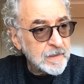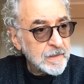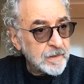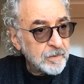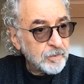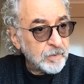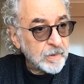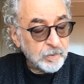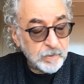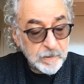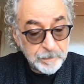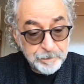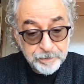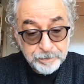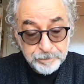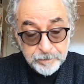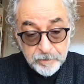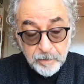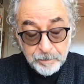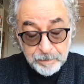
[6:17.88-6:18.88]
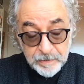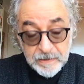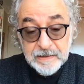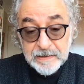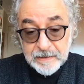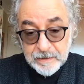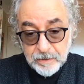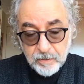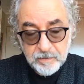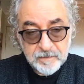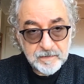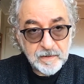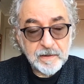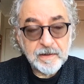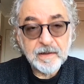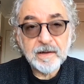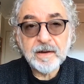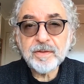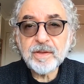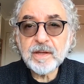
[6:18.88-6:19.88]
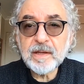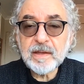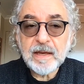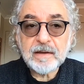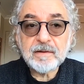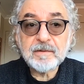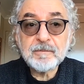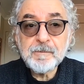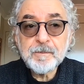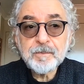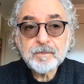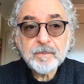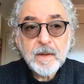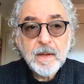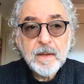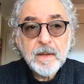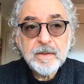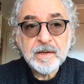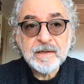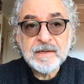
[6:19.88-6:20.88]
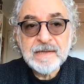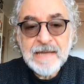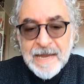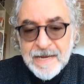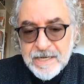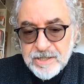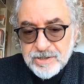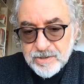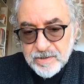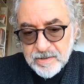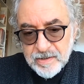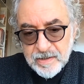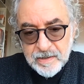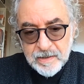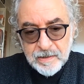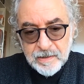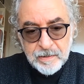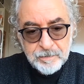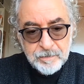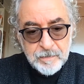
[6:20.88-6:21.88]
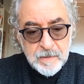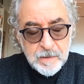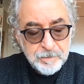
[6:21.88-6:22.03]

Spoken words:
where we're completely locked down. And I think that the danger there,